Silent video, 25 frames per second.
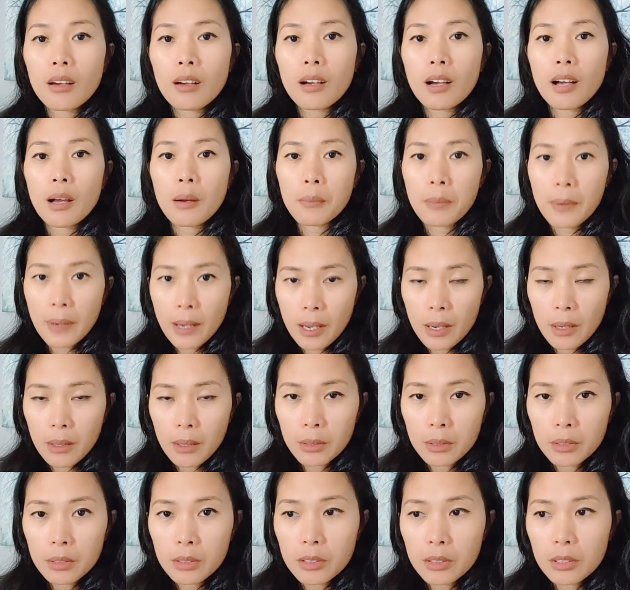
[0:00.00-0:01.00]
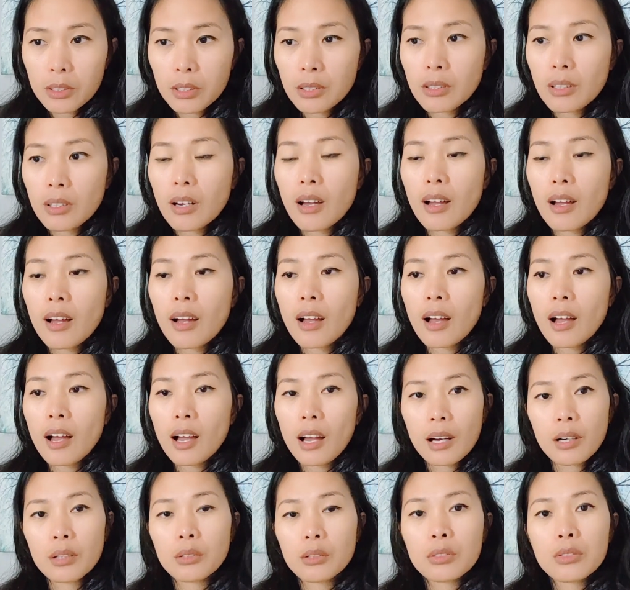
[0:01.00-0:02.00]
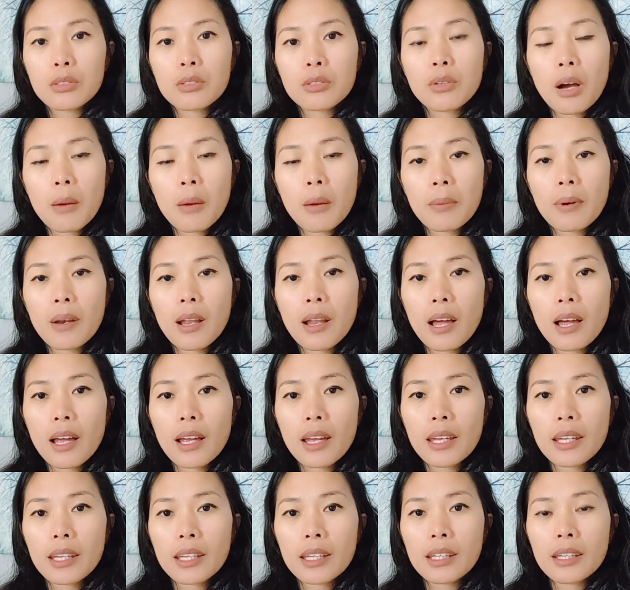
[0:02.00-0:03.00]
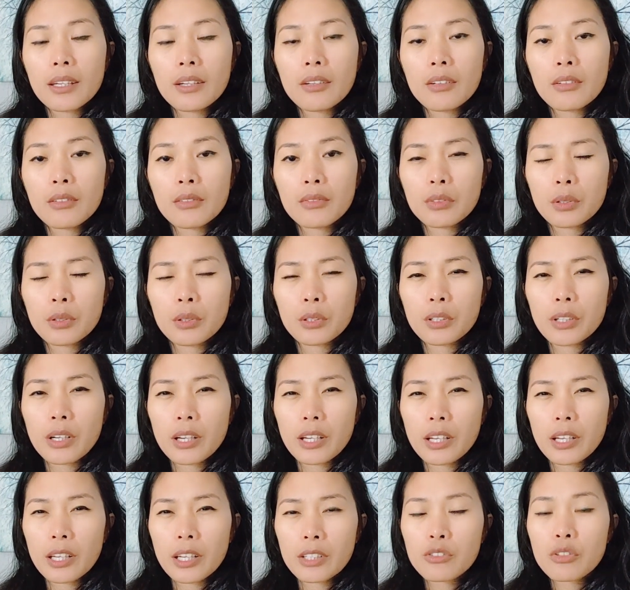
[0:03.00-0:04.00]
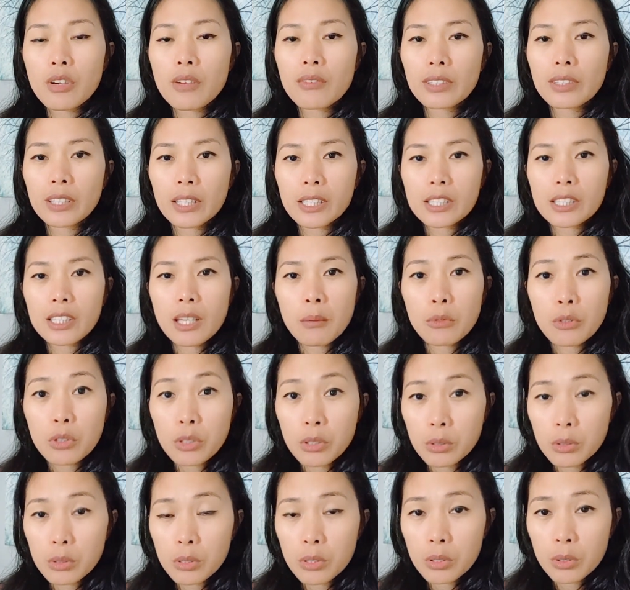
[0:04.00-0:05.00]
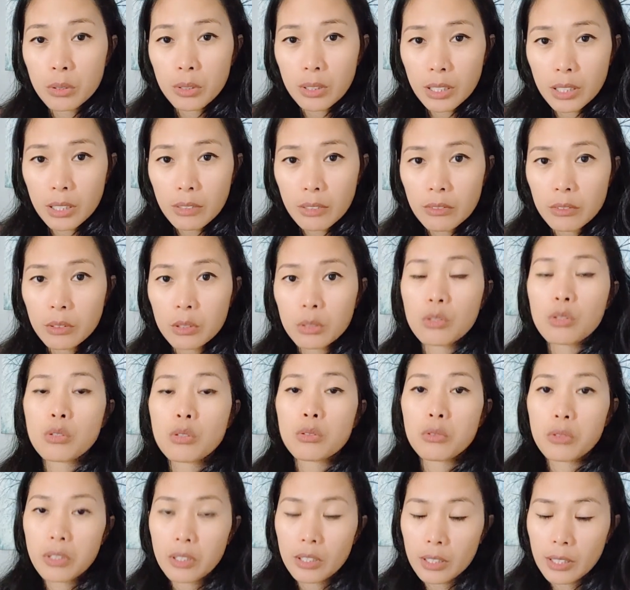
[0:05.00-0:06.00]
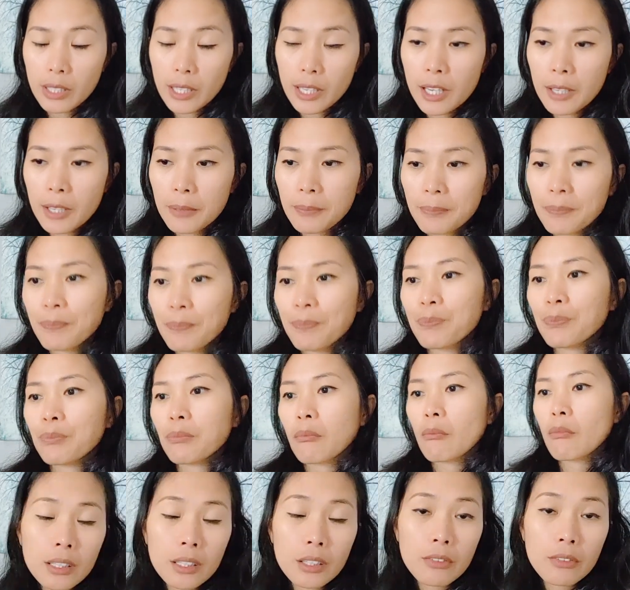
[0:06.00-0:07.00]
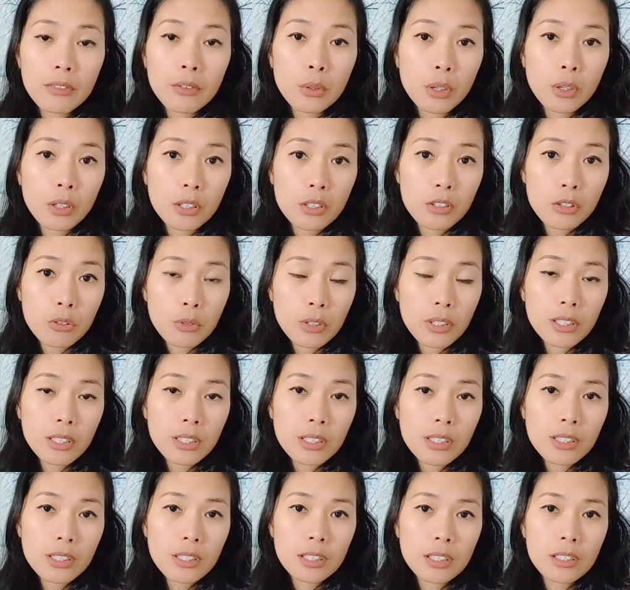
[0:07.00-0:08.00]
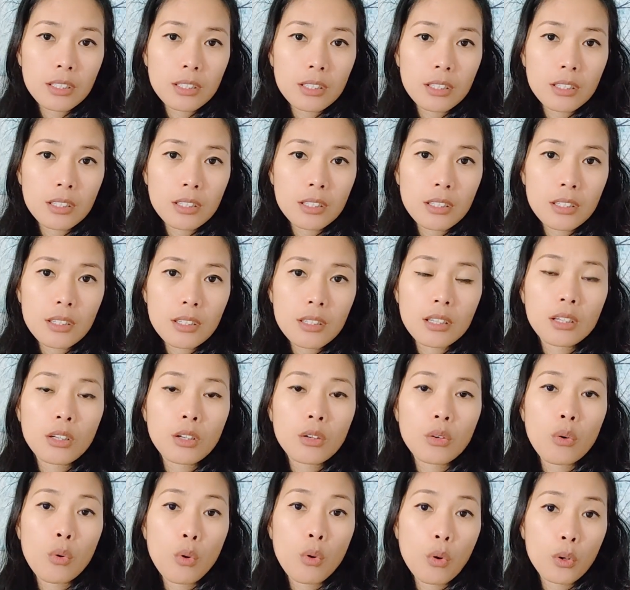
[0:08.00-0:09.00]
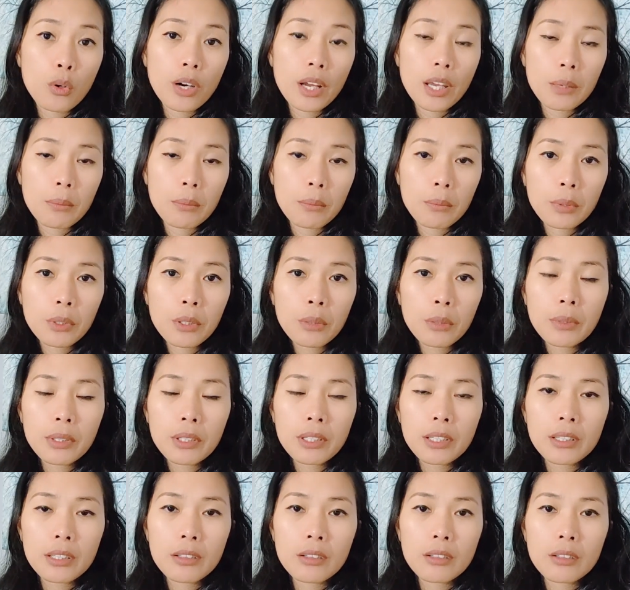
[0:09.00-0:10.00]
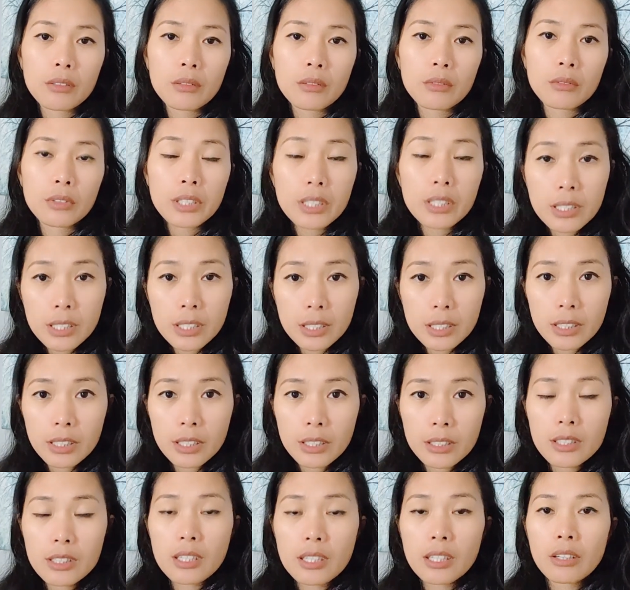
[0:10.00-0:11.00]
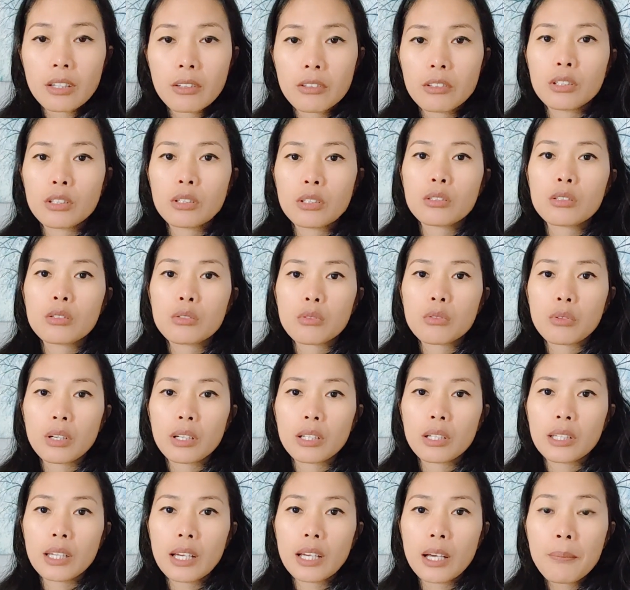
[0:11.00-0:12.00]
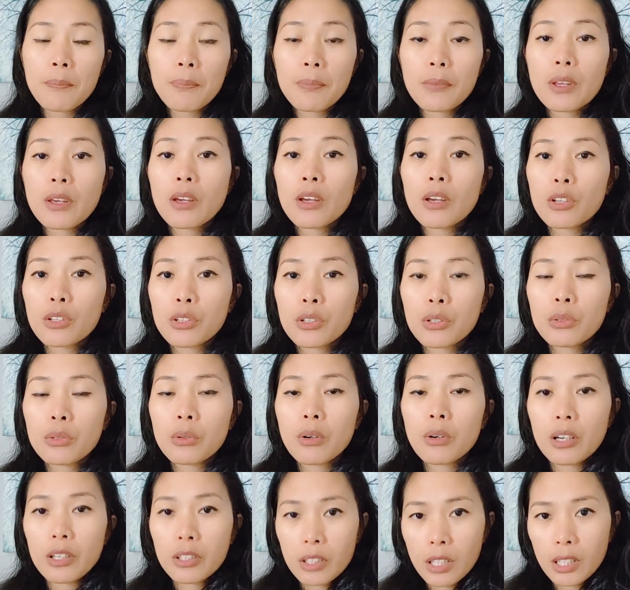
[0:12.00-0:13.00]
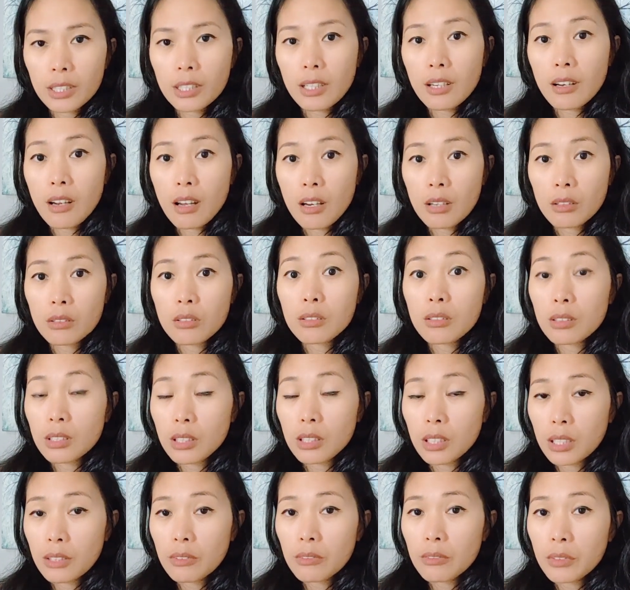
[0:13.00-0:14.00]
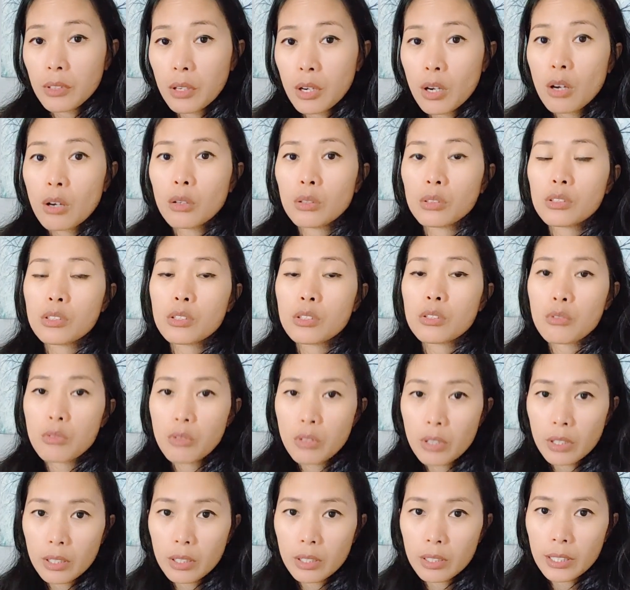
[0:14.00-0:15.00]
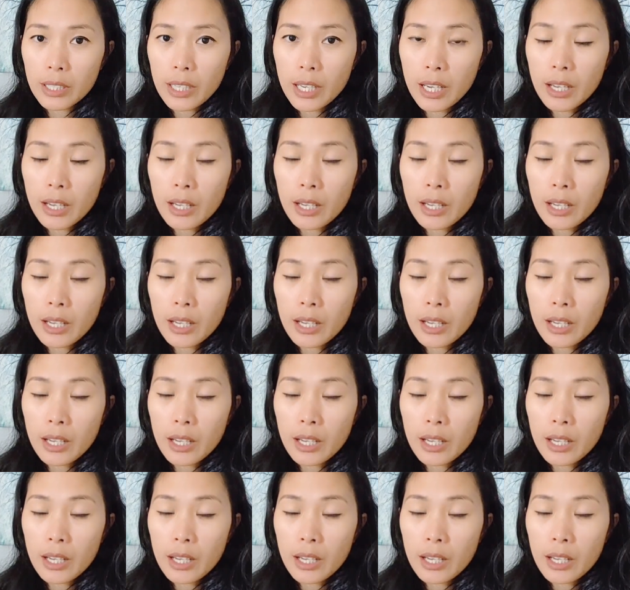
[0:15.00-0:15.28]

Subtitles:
about how to apply for a travel exemptions to leave Australia. If you are Australian citizens or a permanent residence here in Australia, you are not allowed to leave Australia,